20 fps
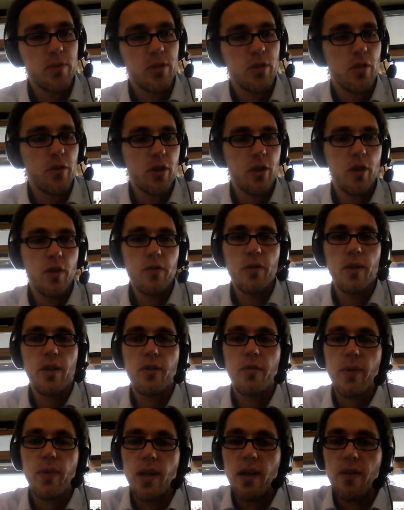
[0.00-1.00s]
on the conference
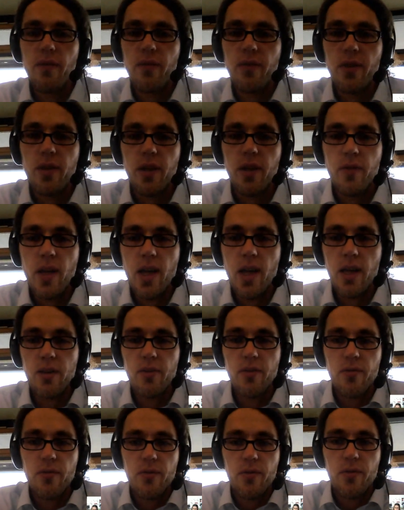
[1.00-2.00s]
we
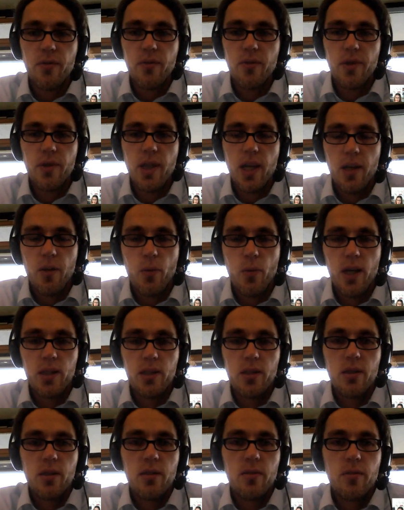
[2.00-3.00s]
had day
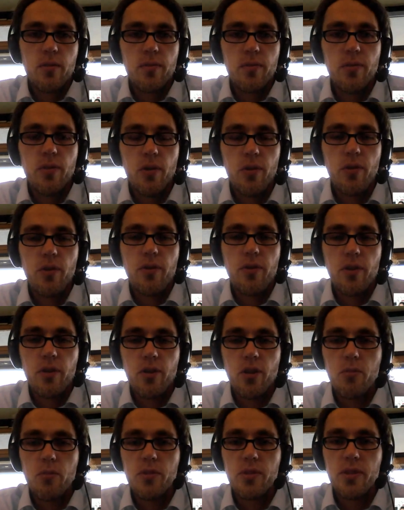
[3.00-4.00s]
one,
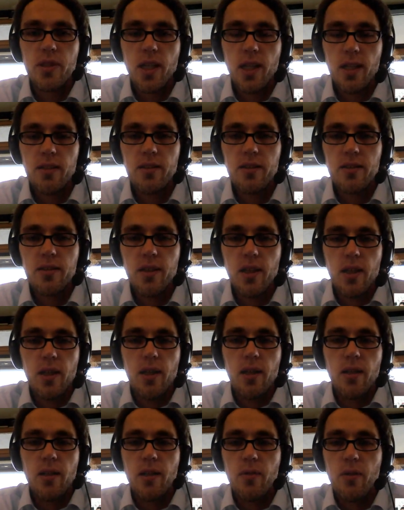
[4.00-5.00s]
focus on open
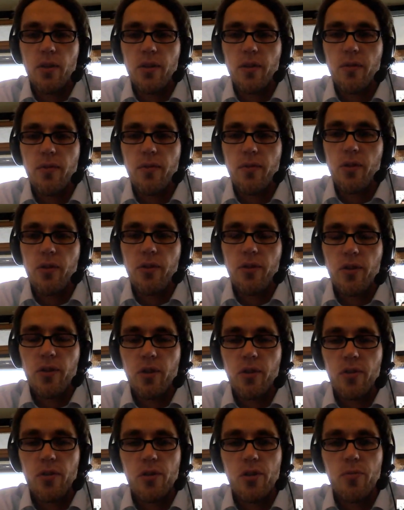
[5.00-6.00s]
science. There was a
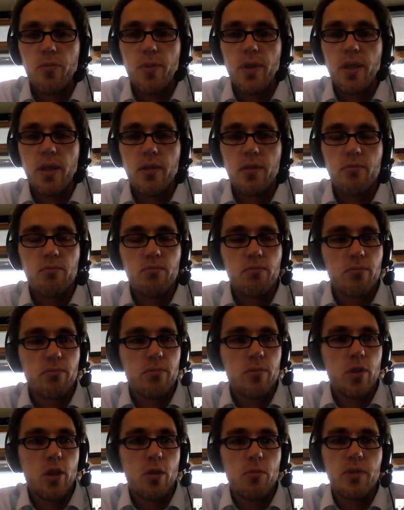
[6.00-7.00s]
focus on
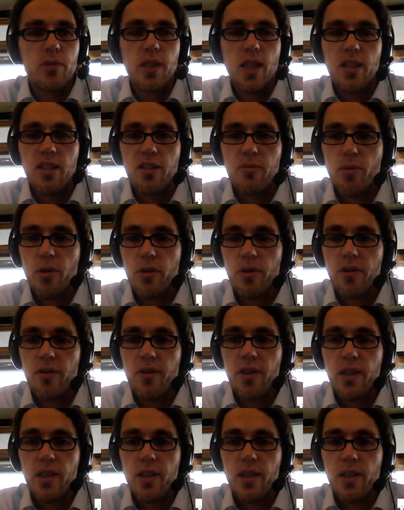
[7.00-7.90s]
European open science